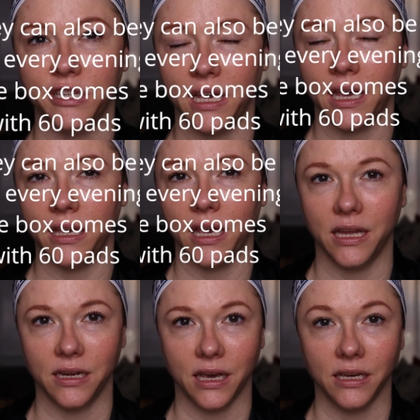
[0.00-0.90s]
day
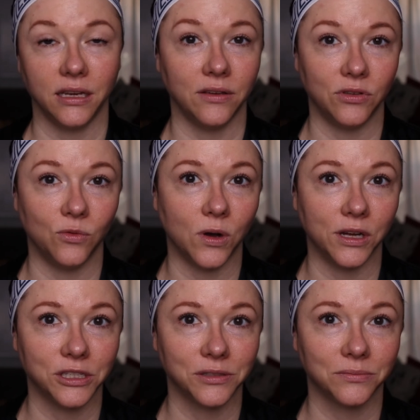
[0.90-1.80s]
at night if you
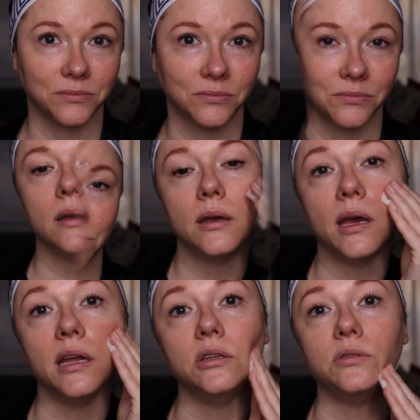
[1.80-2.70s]
want.
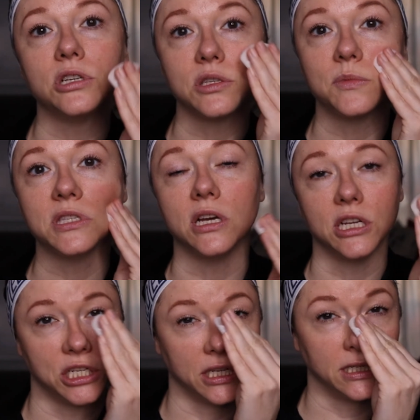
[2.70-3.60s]
And you just
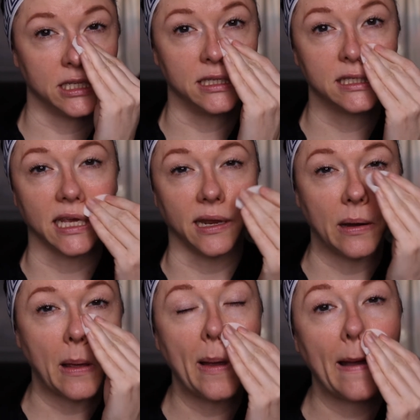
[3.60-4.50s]
massage it into the skin
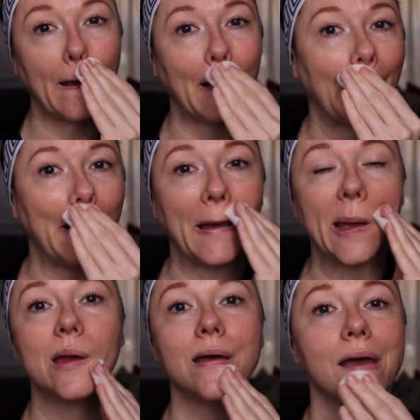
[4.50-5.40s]

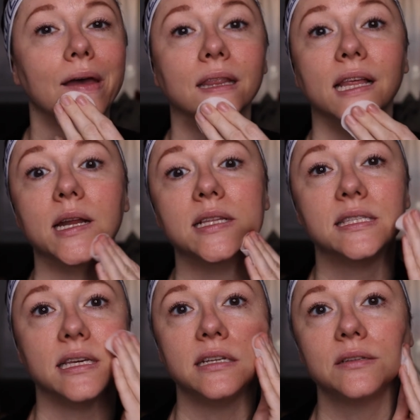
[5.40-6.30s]
and let it
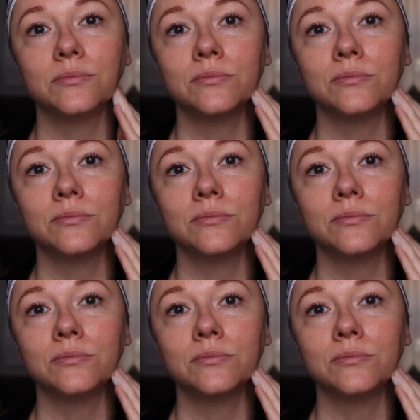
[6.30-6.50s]
sit.